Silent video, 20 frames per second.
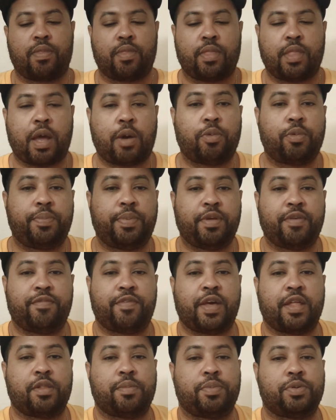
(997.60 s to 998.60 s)
That will be
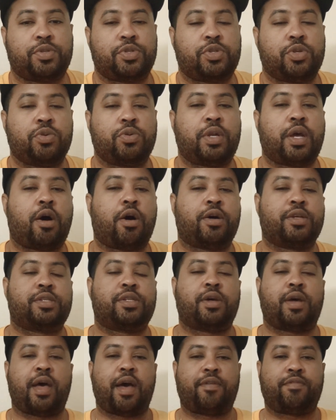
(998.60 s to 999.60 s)
available soon. I
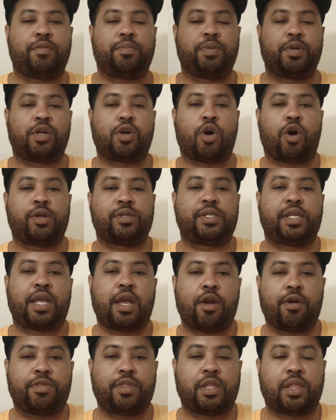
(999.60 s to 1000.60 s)
also have a book called
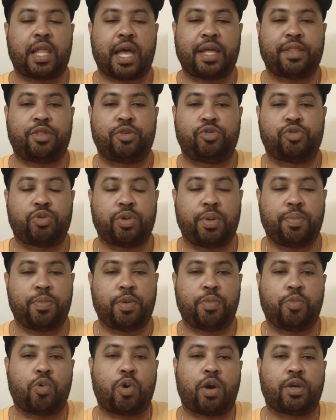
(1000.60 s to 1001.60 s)
Scared the Light, The Dream
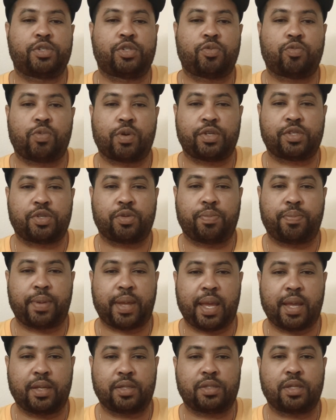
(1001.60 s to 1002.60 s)
Memoirs of Russell
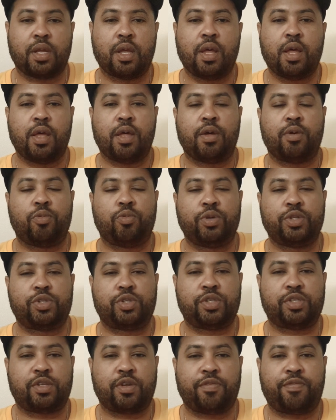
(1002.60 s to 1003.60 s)
Banks,
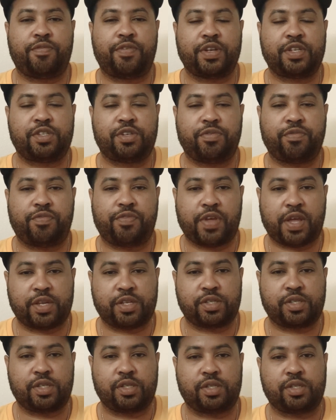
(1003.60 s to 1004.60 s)
which is a fiction
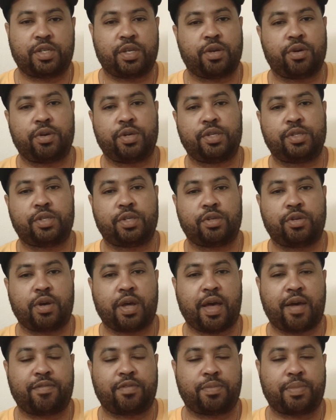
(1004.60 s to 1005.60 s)
fantasy series. It'll
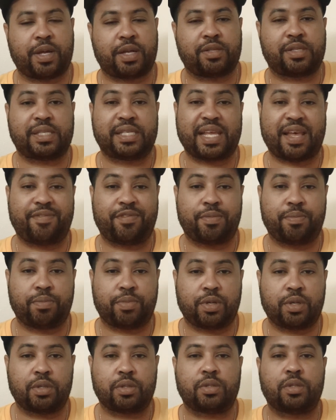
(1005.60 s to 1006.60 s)
have about 7
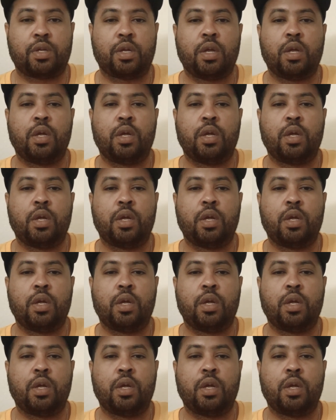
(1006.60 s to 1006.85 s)
books.